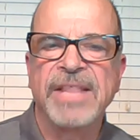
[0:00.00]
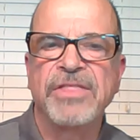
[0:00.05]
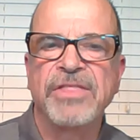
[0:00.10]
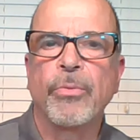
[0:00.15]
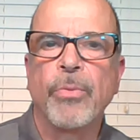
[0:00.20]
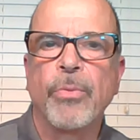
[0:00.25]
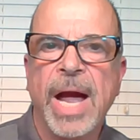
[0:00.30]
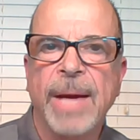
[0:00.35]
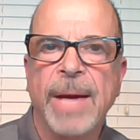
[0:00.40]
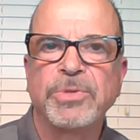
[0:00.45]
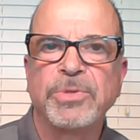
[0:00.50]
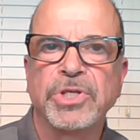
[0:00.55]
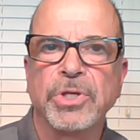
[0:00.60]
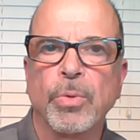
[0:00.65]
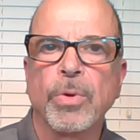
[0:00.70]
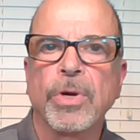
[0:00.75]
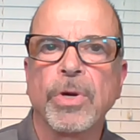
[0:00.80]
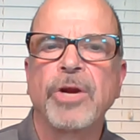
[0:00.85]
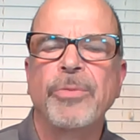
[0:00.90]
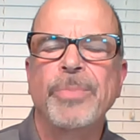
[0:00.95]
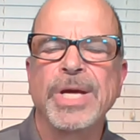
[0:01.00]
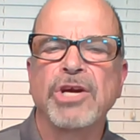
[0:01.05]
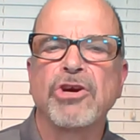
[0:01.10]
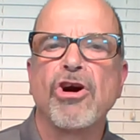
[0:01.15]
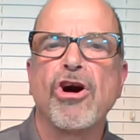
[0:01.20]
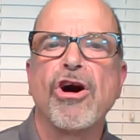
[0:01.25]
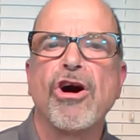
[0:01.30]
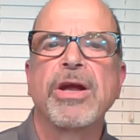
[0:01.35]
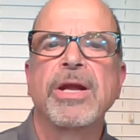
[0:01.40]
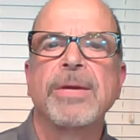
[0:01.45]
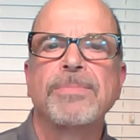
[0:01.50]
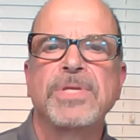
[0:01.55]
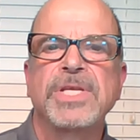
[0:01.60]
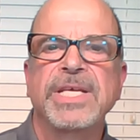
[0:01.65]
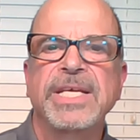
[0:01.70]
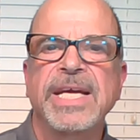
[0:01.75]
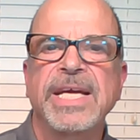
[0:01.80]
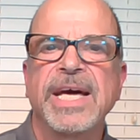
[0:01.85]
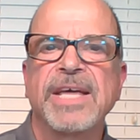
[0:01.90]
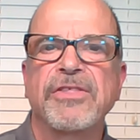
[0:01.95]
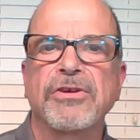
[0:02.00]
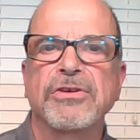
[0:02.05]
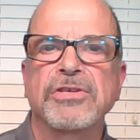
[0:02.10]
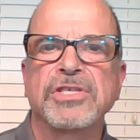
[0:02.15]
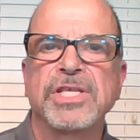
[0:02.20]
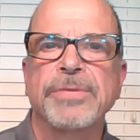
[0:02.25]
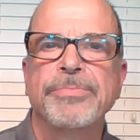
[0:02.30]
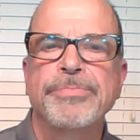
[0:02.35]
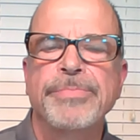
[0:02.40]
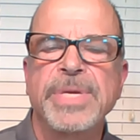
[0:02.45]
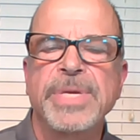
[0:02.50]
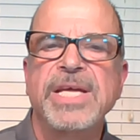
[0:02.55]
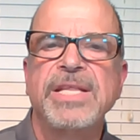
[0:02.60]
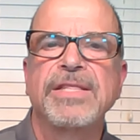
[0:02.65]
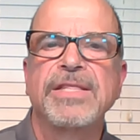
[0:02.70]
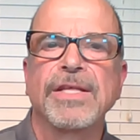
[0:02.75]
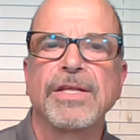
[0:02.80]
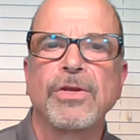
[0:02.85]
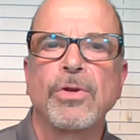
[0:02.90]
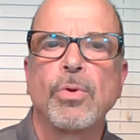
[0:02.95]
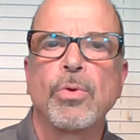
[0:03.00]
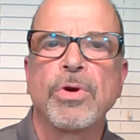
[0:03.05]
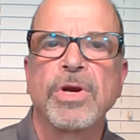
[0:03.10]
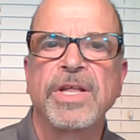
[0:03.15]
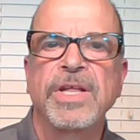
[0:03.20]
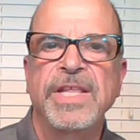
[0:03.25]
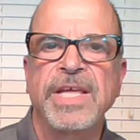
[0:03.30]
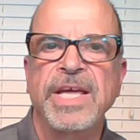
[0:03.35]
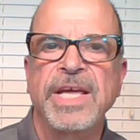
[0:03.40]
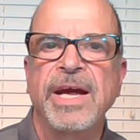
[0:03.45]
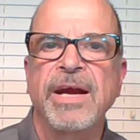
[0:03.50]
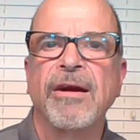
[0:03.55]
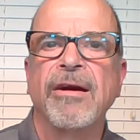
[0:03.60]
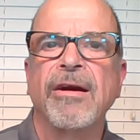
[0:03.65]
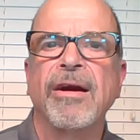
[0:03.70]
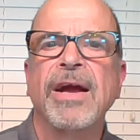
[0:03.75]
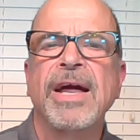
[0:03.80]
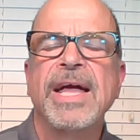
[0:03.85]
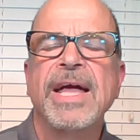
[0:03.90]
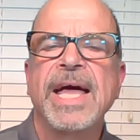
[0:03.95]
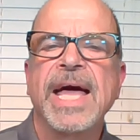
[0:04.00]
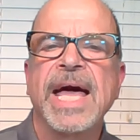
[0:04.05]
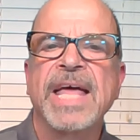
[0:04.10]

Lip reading: and the rapture, we're going to be caught up together to meet the Lord in the air,